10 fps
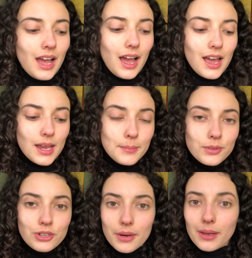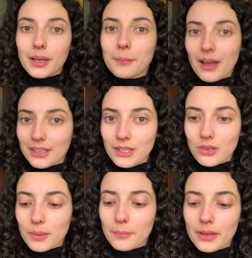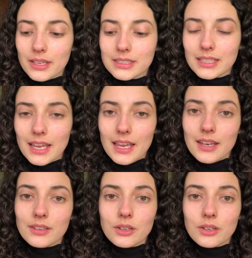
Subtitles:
I'm growing my cucumbers in